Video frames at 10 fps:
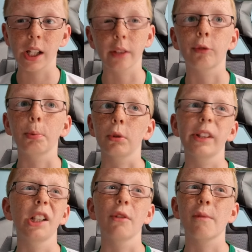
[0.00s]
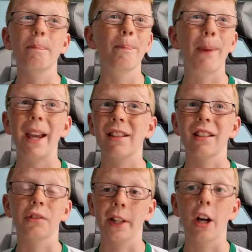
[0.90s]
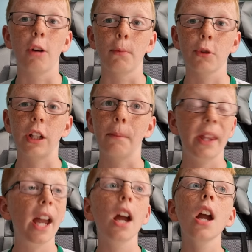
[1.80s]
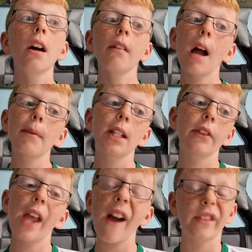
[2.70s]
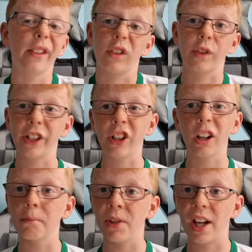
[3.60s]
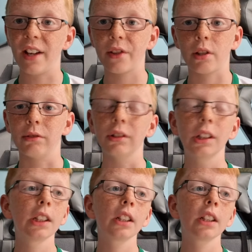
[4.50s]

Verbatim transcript: That Liverpool deal is basically almost done. But they, I mean, they haven't even agreed terms yet, so